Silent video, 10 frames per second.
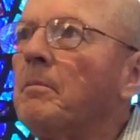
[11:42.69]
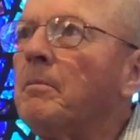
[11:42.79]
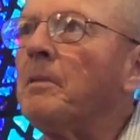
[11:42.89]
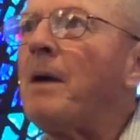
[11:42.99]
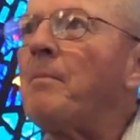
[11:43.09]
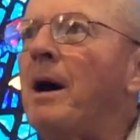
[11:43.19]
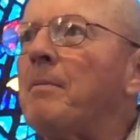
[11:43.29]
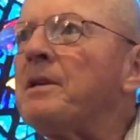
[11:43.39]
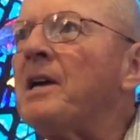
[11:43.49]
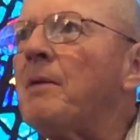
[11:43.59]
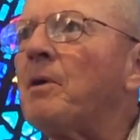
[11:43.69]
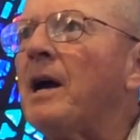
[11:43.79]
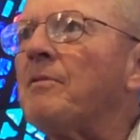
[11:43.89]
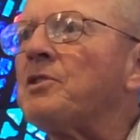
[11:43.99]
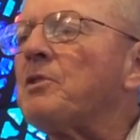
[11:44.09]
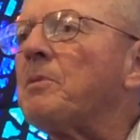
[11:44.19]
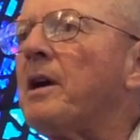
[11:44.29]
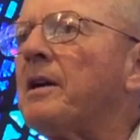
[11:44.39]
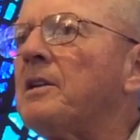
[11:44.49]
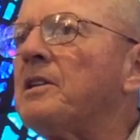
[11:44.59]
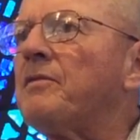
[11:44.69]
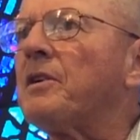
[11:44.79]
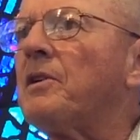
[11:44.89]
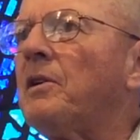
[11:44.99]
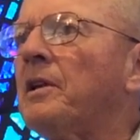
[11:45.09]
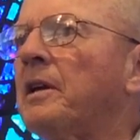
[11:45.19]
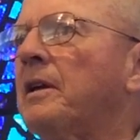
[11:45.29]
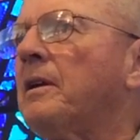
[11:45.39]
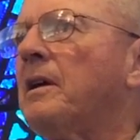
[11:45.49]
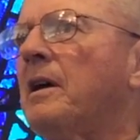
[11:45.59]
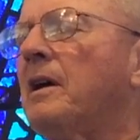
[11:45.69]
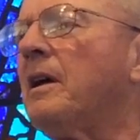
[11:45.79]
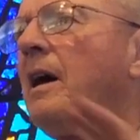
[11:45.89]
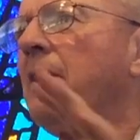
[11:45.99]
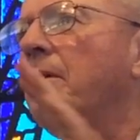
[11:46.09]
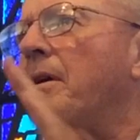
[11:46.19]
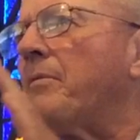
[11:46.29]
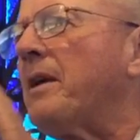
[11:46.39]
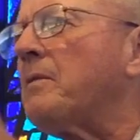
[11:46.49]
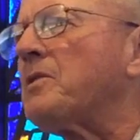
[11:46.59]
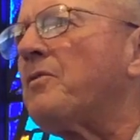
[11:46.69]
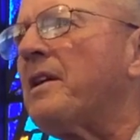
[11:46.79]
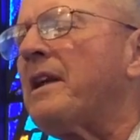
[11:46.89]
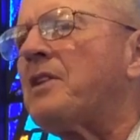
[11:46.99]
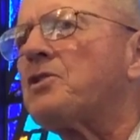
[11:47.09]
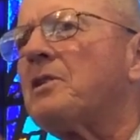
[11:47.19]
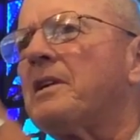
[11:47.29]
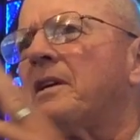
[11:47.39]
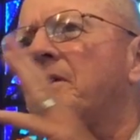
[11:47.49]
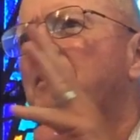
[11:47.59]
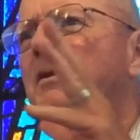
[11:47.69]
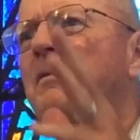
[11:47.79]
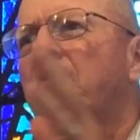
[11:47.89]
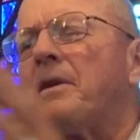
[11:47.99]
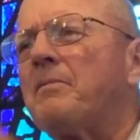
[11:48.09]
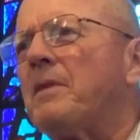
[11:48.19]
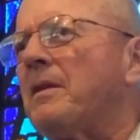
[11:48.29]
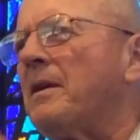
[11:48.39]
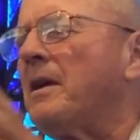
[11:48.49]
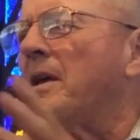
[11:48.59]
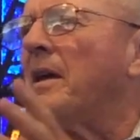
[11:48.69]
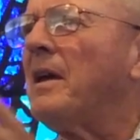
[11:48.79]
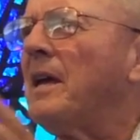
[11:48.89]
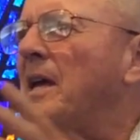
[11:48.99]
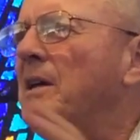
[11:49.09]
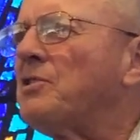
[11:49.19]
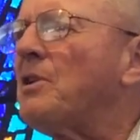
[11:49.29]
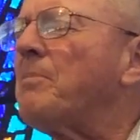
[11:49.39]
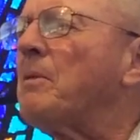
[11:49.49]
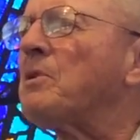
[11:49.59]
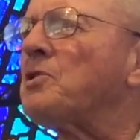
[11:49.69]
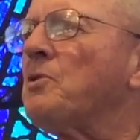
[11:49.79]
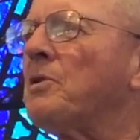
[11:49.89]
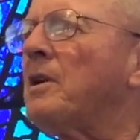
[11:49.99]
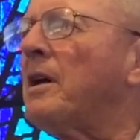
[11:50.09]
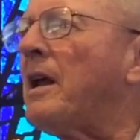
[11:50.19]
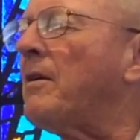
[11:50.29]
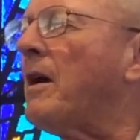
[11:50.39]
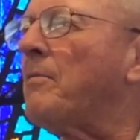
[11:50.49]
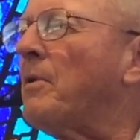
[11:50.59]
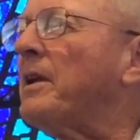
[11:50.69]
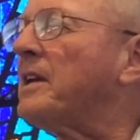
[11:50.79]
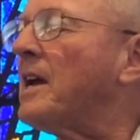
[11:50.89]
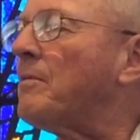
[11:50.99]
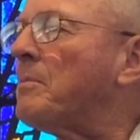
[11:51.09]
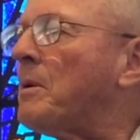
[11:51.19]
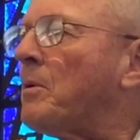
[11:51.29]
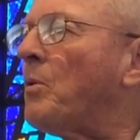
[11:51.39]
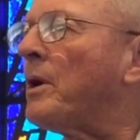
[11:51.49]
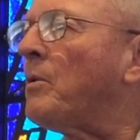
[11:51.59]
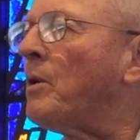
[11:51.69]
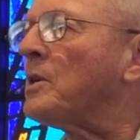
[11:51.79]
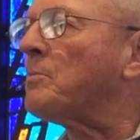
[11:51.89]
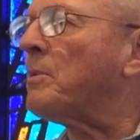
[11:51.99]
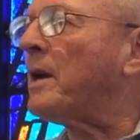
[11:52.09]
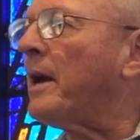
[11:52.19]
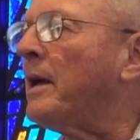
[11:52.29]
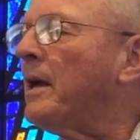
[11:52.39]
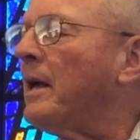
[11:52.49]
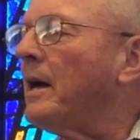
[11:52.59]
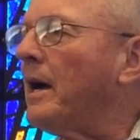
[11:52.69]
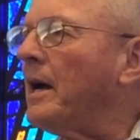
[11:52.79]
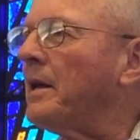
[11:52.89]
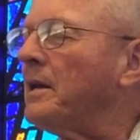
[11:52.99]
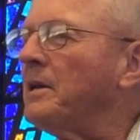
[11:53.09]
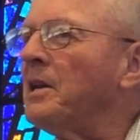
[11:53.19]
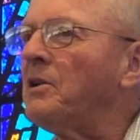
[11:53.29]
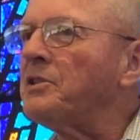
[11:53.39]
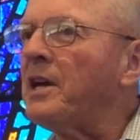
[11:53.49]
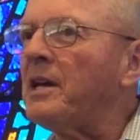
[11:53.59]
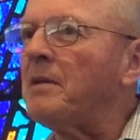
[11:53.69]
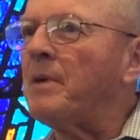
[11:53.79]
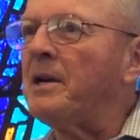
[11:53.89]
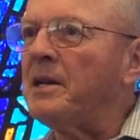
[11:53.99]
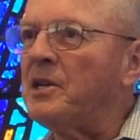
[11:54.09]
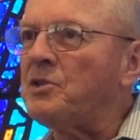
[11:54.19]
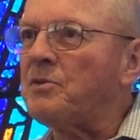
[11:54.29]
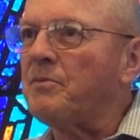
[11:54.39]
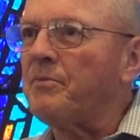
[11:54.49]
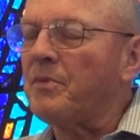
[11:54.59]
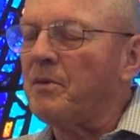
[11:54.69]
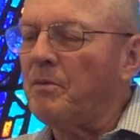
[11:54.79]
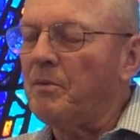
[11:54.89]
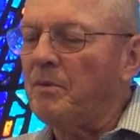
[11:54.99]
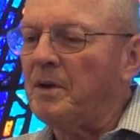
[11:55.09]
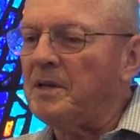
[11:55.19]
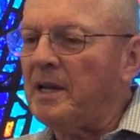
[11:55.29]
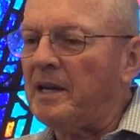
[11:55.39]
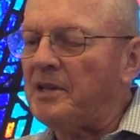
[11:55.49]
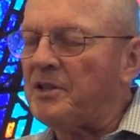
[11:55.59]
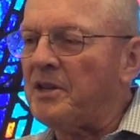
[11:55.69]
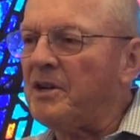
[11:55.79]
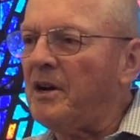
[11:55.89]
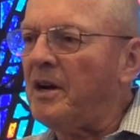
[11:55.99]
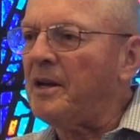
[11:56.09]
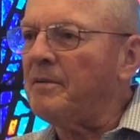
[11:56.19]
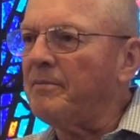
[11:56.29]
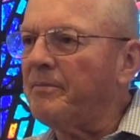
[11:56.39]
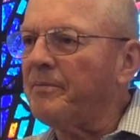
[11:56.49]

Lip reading: but my mom and dad were having some kind of difficulty. I think it was financially or something was going on. I really can't remember what it was, but I knelt down on my knees one day and I said, God,